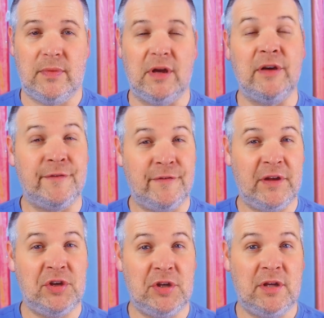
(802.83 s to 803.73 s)

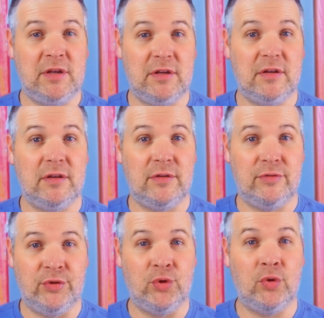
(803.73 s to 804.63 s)
efficient
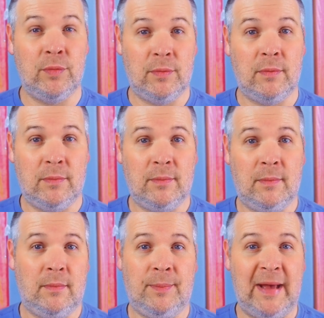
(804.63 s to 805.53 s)
tool
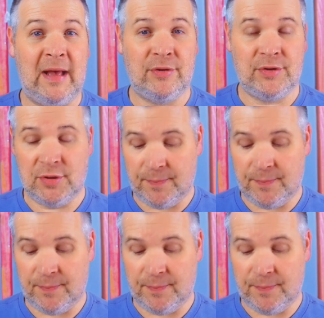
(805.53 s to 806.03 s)
pouch.